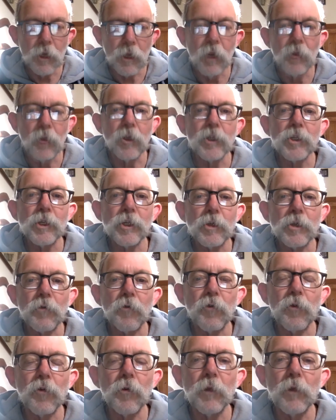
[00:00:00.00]
This is a
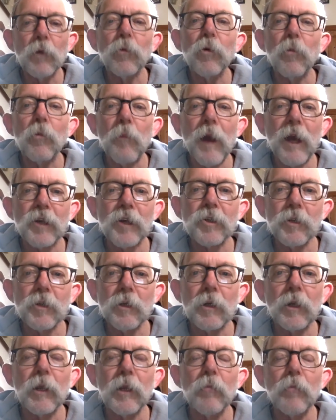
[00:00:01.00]
film that will
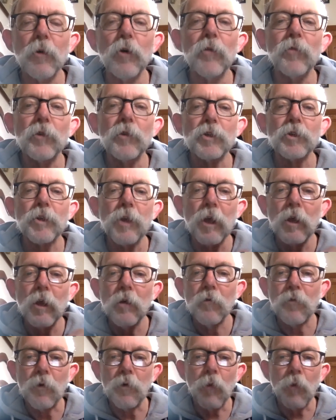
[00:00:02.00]
passionately move us
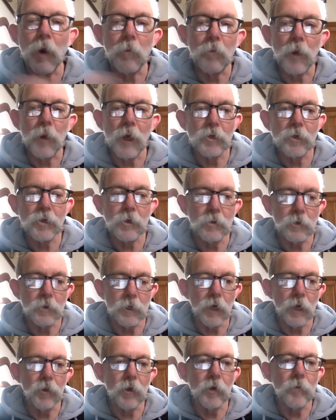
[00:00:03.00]
from one place to
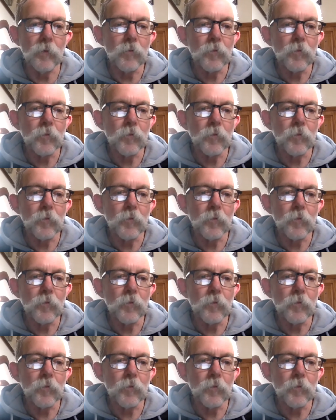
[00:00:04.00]
another.